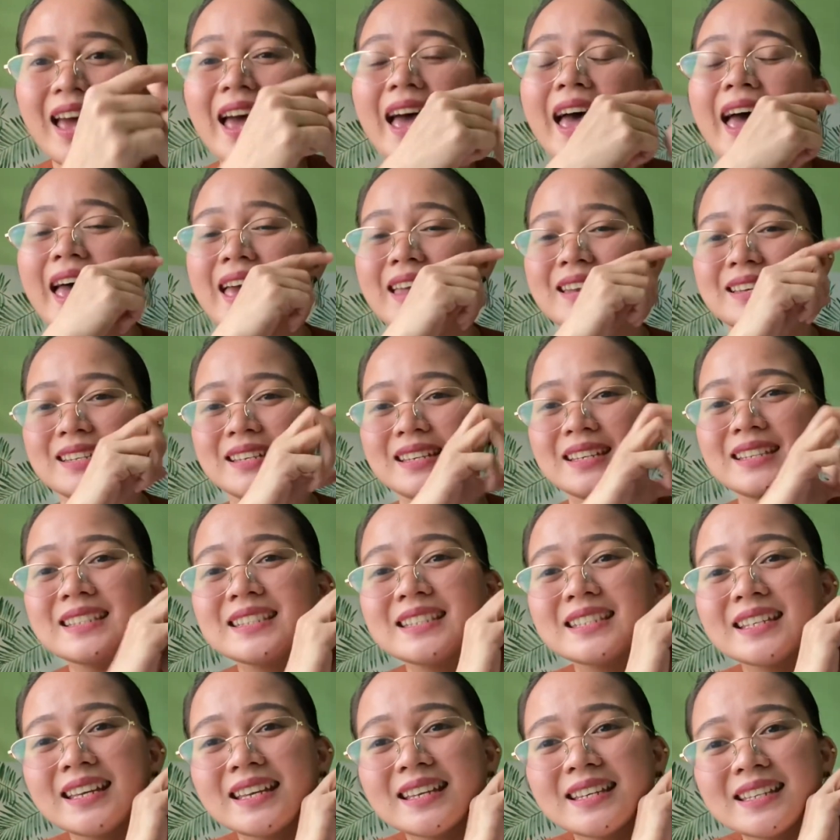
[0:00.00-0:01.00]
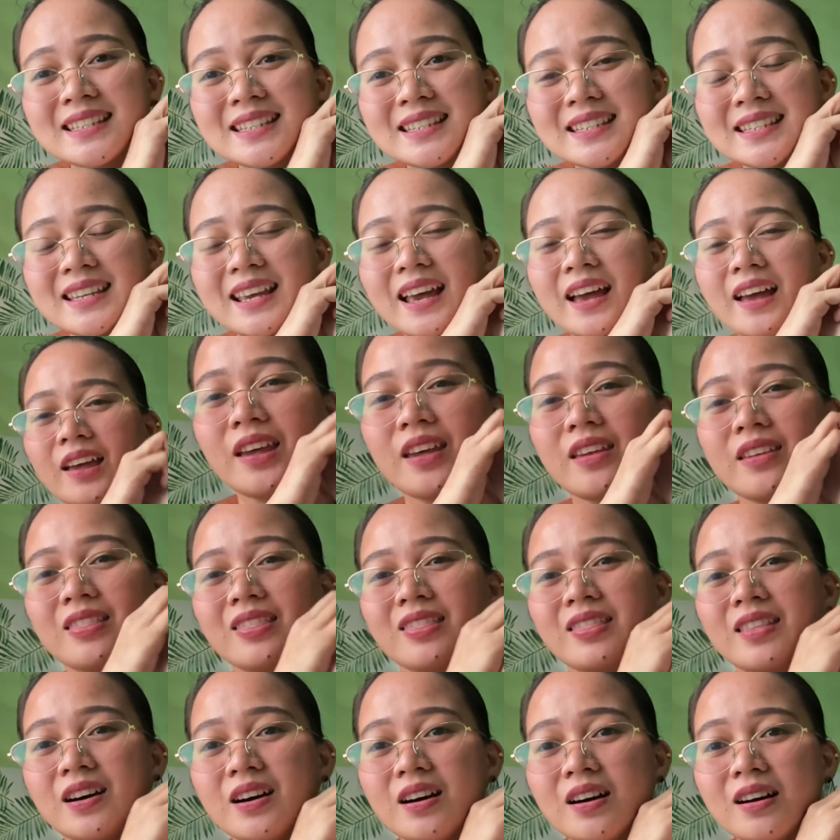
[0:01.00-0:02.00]
and it is
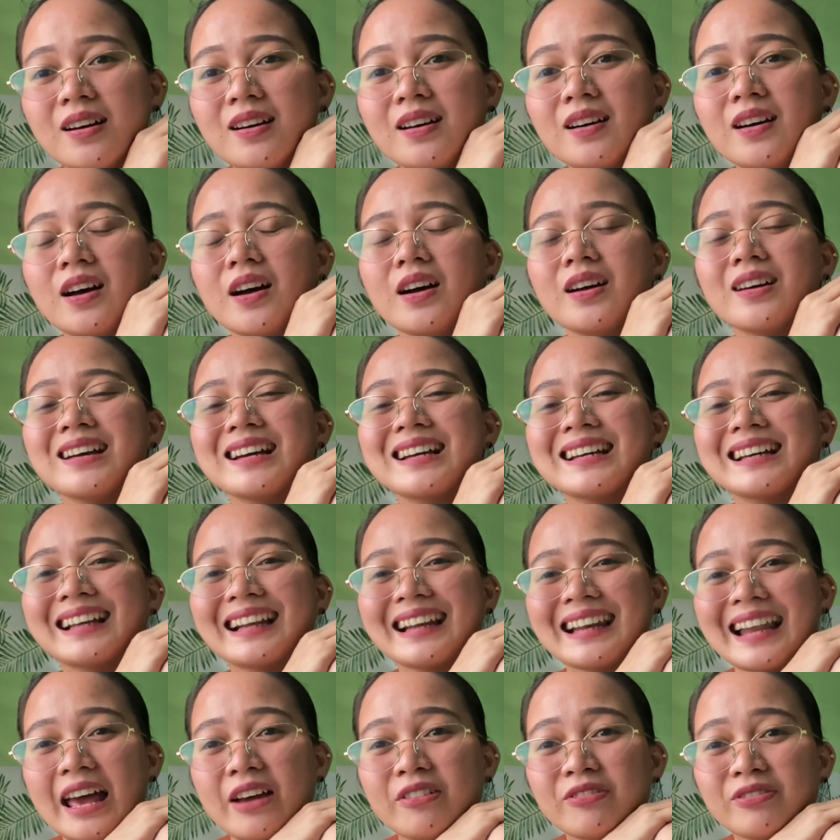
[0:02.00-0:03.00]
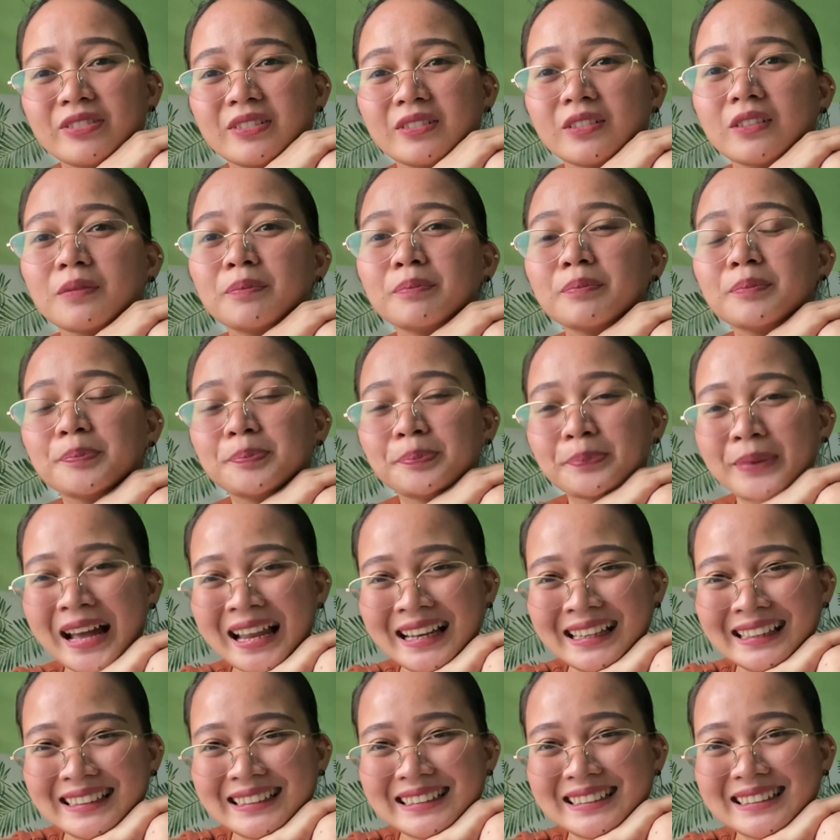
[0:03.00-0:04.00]
the cleft
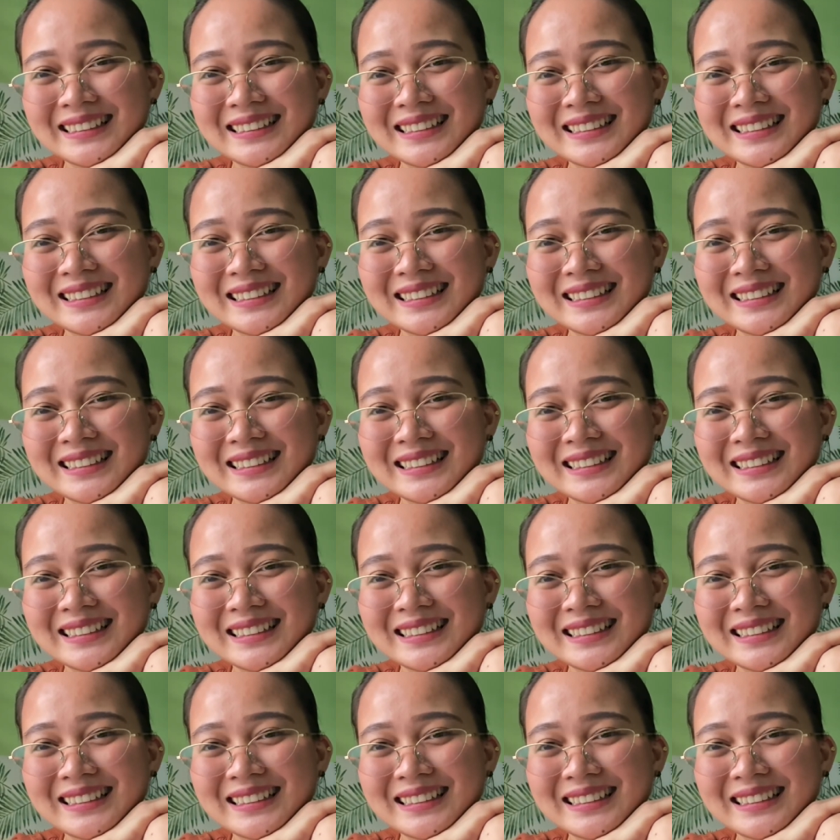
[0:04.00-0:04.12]
palate.